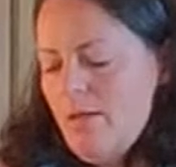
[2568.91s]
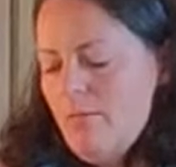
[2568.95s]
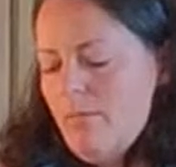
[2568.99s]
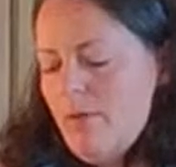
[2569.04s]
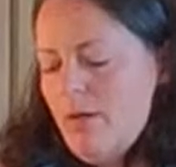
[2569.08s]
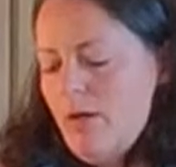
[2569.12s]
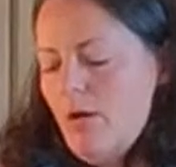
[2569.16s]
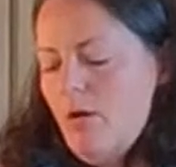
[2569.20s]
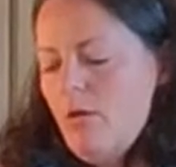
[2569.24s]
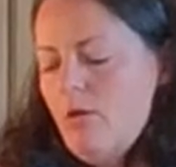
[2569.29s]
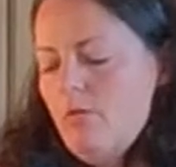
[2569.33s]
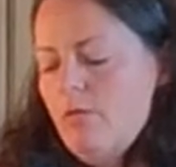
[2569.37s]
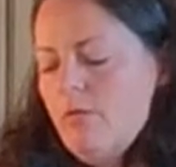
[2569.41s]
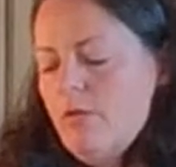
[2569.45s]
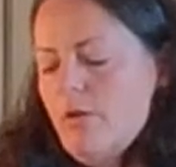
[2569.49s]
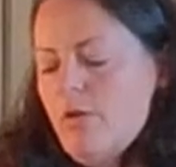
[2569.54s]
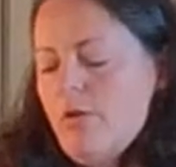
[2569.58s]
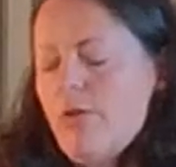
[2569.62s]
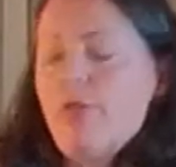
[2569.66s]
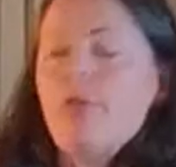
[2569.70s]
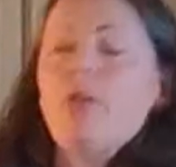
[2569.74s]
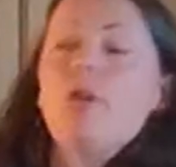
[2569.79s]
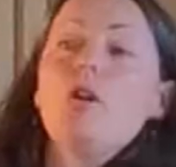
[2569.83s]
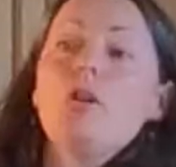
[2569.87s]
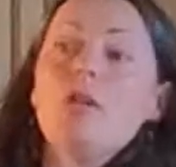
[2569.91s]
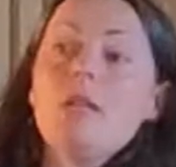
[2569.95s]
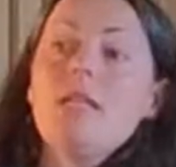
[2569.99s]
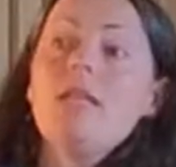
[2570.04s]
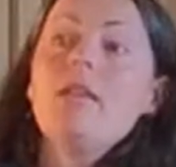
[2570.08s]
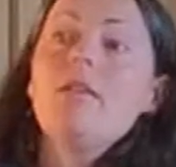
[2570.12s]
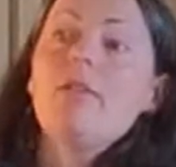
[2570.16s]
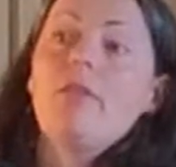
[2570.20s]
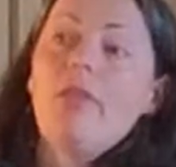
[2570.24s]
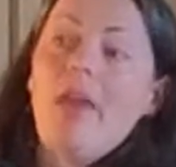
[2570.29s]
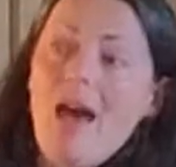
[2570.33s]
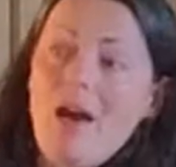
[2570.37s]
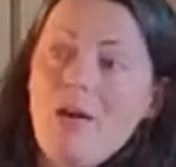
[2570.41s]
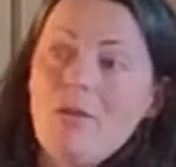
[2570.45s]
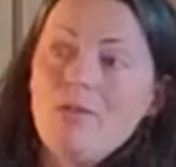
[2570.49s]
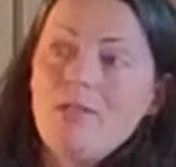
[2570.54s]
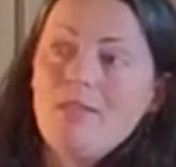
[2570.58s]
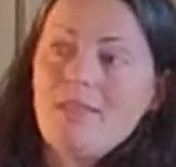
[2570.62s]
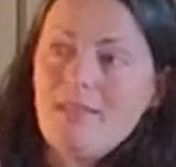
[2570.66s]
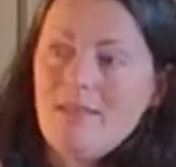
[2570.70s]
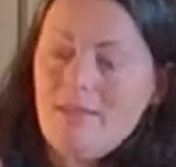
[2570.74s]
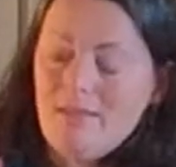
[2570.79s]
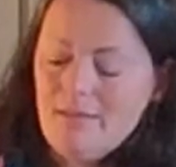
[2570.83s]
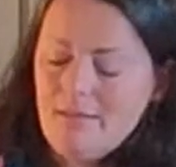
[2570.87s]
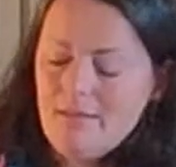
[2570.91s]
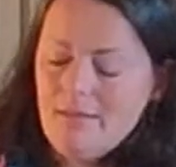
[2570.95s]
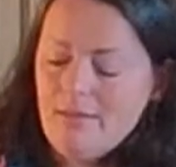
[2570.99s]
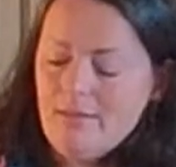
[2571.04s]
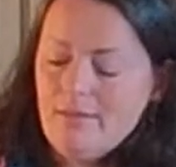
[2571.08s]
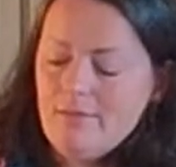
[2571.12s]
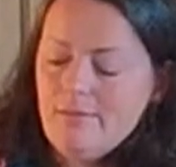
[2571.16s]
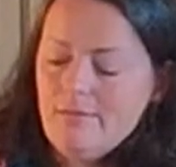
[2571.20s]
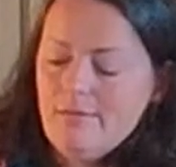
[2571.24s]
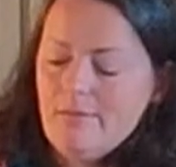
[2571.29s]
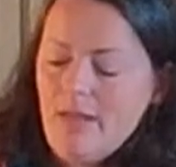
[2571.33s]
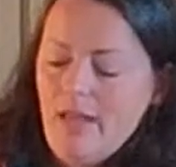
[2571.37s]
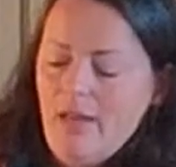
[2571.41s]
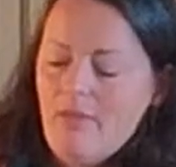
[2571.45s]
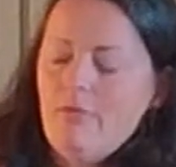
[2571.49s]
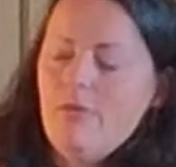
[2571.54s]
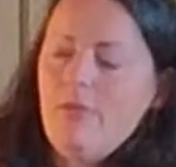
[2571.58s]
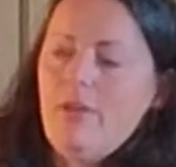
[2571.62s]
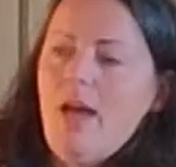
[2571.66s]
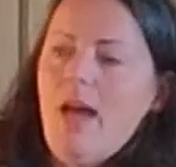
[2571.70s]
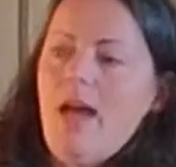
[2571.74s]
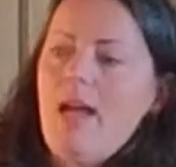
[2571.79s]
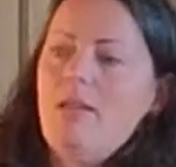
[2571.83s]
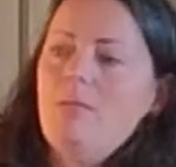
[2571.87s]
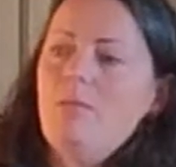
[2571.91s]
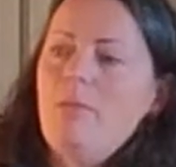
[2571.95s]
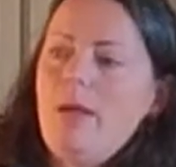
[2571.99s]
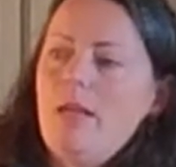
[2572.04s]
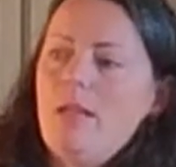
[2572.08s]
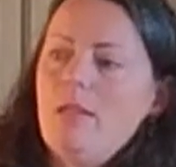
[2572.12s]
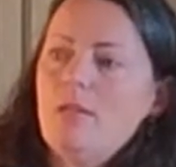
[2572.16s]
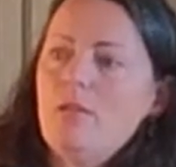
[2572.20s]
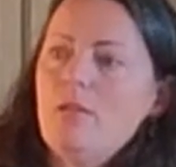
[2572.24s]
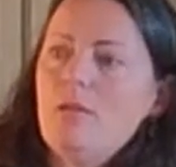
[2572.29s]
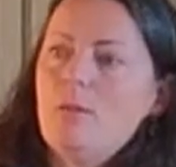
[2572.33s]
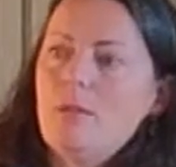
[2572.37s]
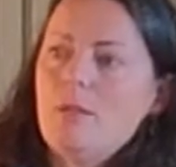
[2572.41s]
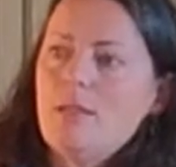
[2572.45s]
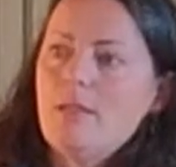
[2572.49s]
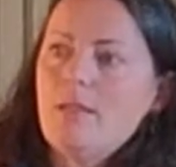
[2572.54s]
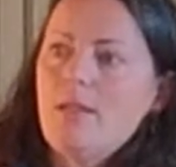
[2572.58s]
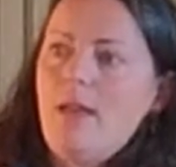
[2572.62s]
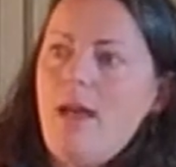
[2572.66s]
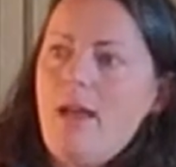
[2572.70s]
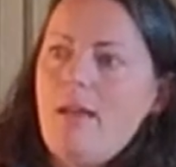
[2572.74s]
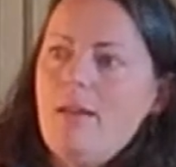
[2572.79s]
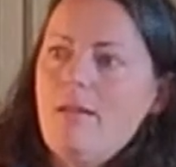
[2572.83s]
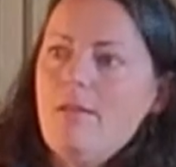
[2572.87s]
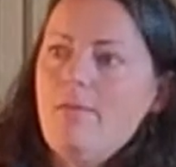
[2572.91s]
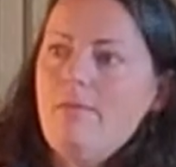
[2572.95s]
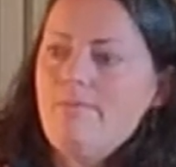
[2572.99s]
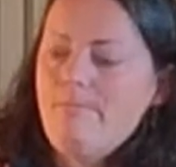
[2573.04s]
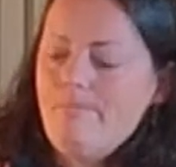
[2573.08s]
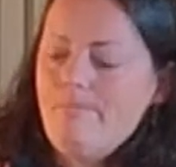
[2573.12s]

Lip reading: but over 30,000 have died by suicide.